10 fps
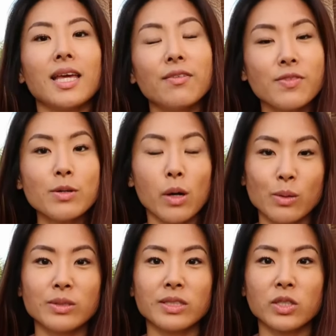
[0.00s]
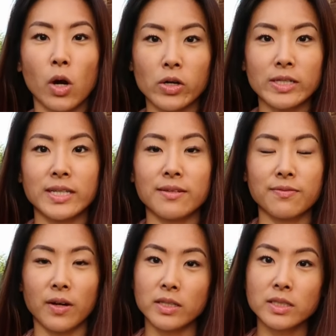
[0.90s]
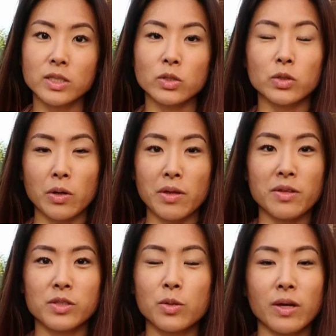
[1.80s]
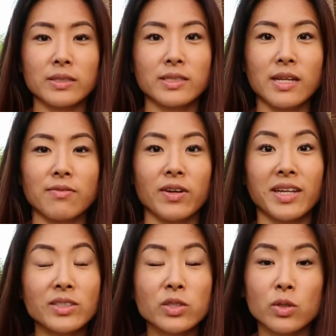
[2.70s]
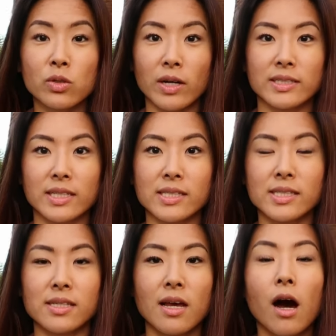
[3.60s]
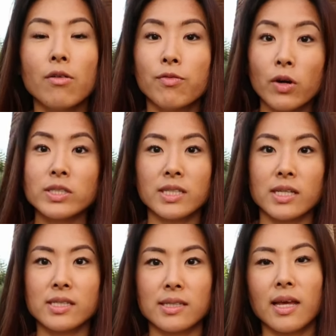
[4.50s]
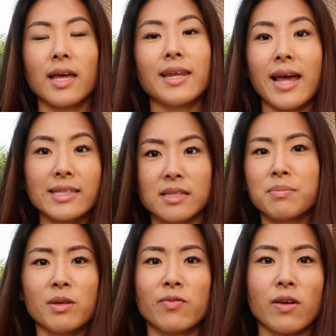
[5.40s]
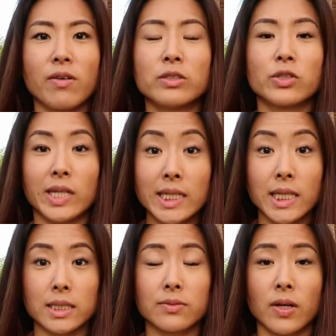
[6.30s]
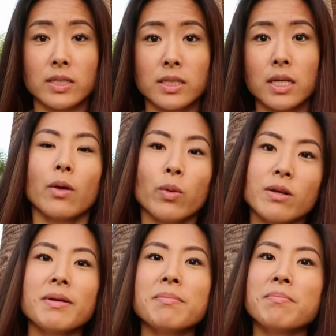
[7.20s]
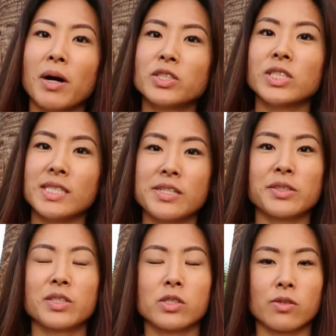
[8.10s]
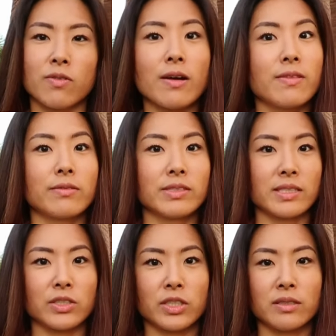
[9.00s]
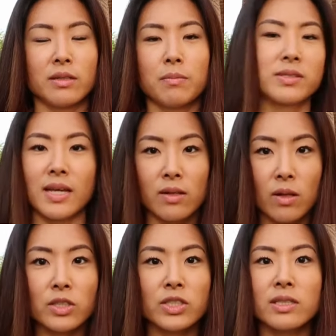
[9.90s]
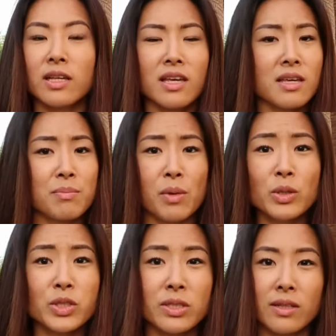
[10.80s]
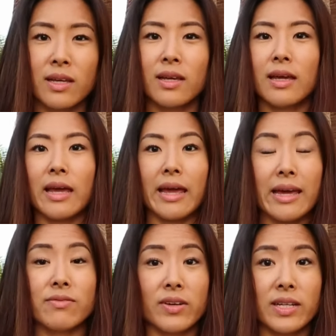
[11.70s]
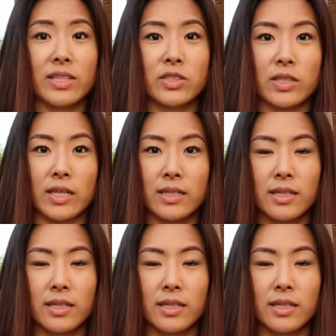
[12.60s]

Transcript: if you owned a target date fund during the 2008 financial crisis versus an S&P 500 index fund, it would have been much easier to survive that recession psychologically, emotionally, and financially.